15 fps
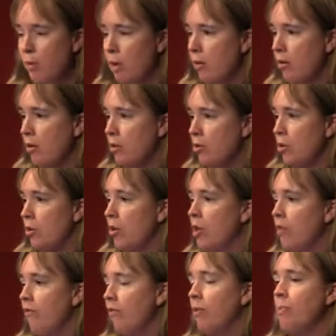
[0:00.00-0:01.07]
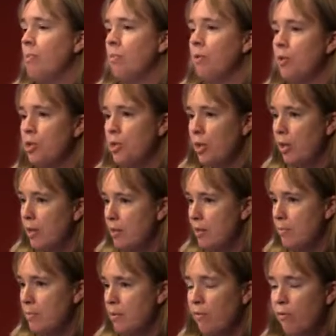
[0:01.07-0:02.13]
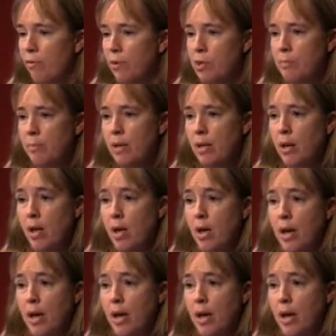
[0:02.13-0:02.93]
with an attorney from Immigration and Customs Enforcement